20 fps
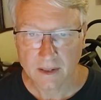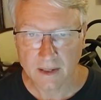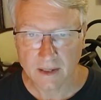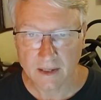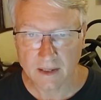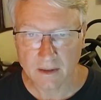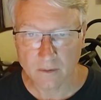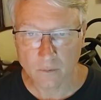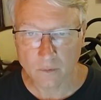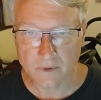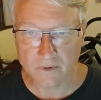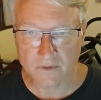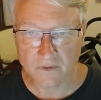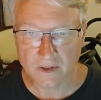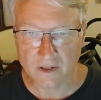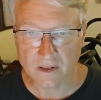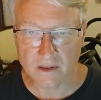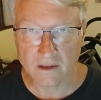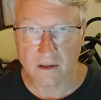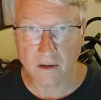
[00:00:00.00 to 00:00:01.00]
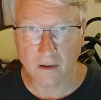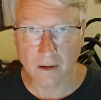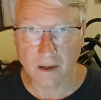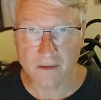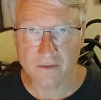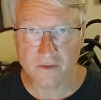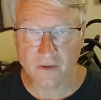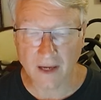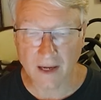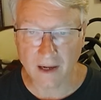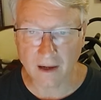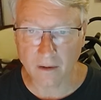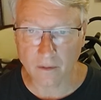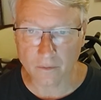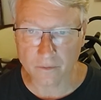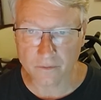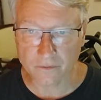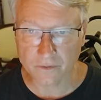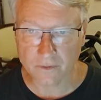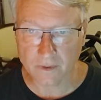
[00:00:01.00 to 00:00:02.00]
And it was in God's
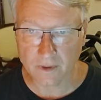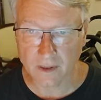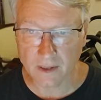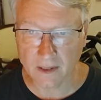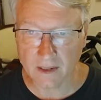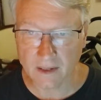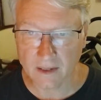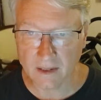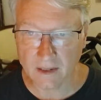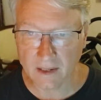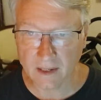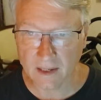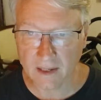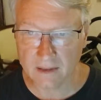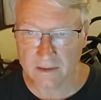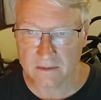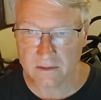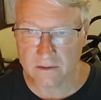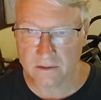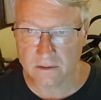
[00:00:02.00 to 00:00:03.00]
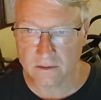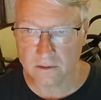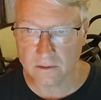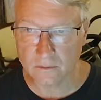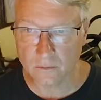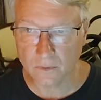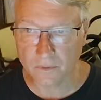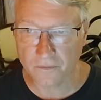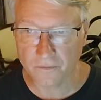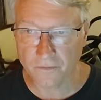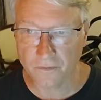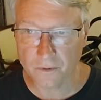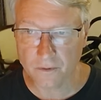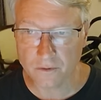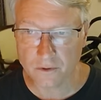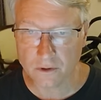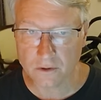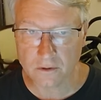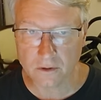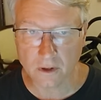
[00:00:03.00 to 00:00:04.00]
house. And it had to do with
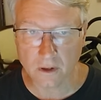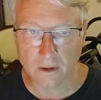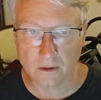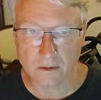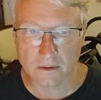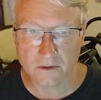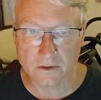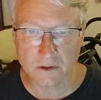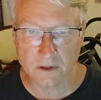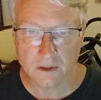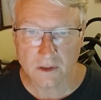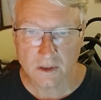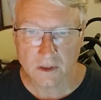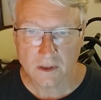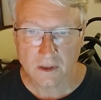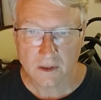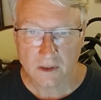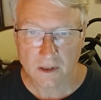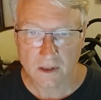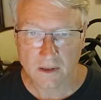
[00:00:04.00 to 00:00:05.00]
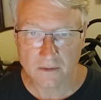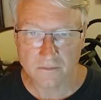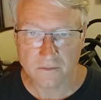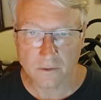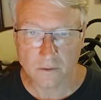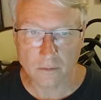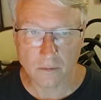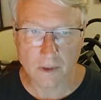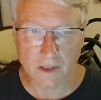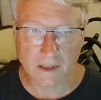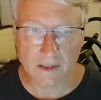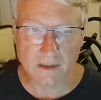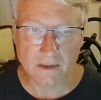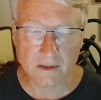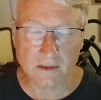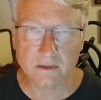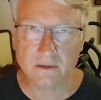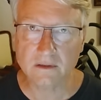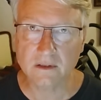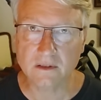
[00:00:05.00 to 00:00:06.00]
future knowledge of
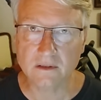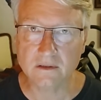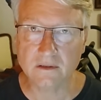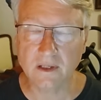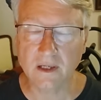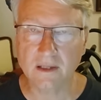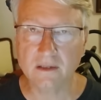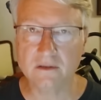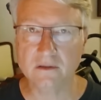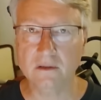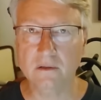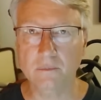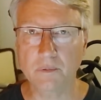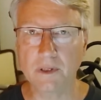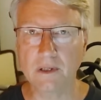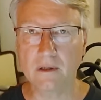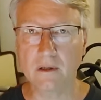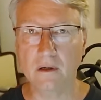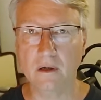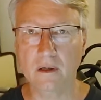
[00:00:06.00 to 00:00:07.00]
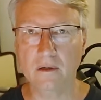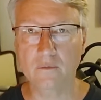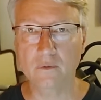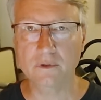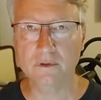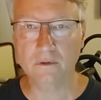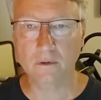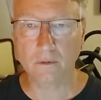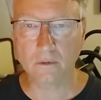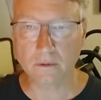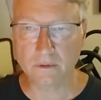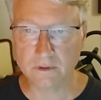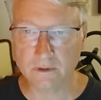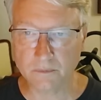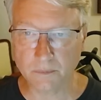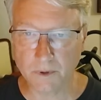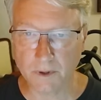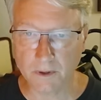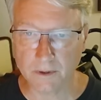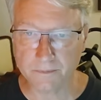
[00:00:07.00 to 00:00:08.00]
great success. The peacock was the Holy
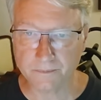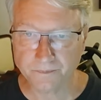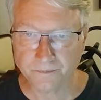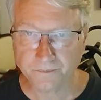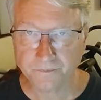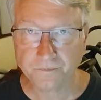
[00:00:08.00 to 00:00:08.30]
Spirit.